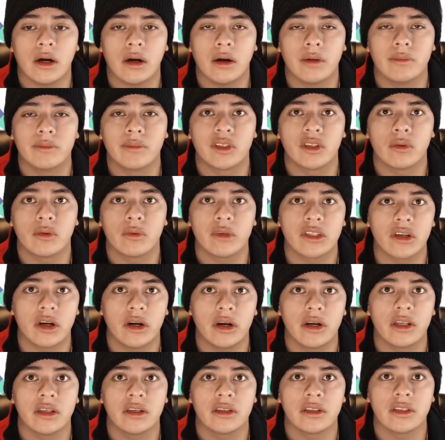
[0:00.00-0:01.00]
So we
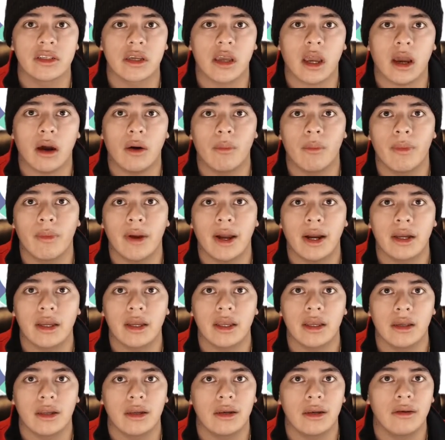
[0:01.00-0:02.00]
started this account back
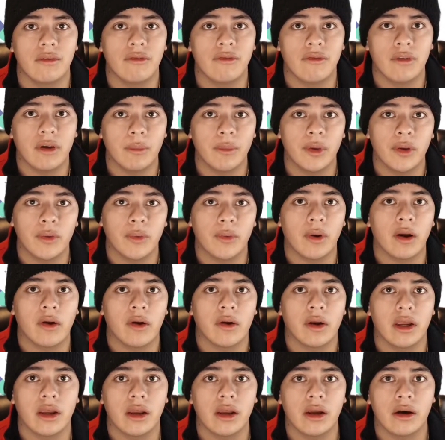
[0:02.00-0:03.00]
in
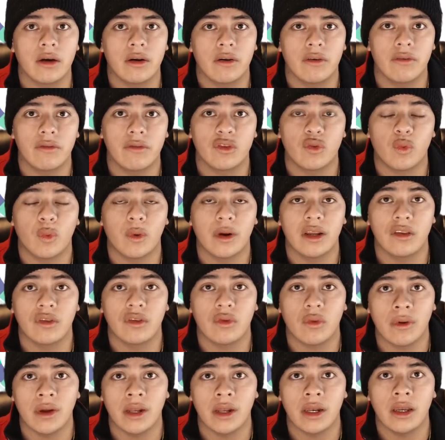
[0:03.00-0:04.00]
February of
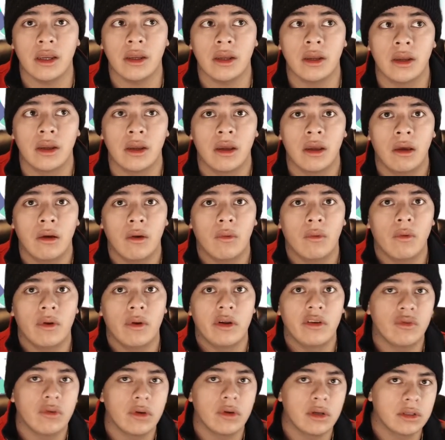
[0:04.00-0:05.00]
2020,
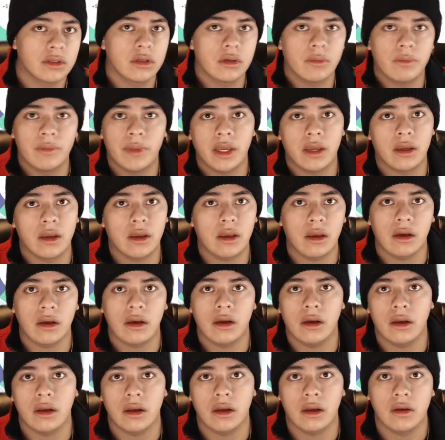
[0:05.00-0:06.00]
which was a big
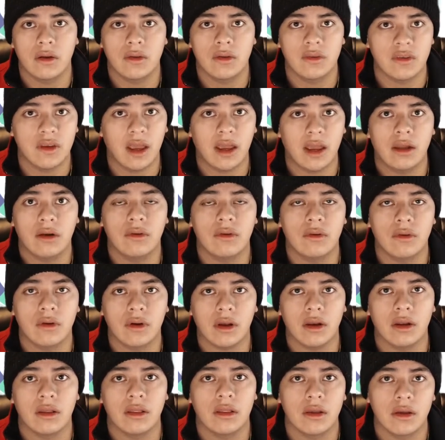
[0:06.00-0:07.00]
scandal
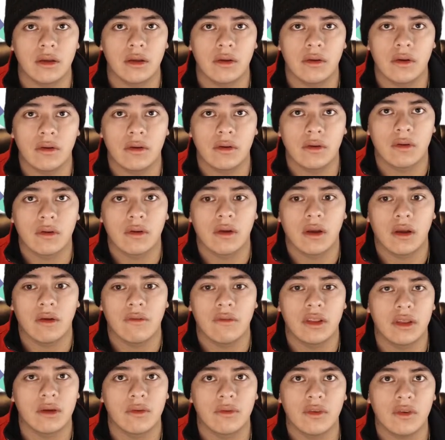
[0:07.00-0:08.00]
kind of thing,
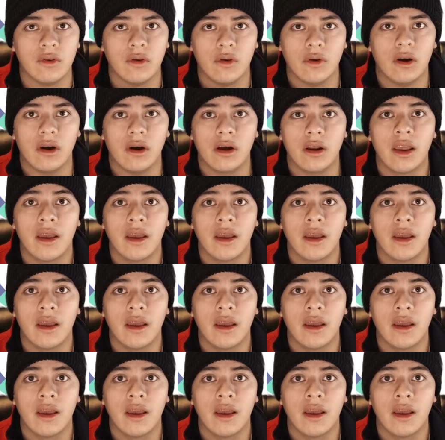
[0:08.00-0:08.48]
everything was going on.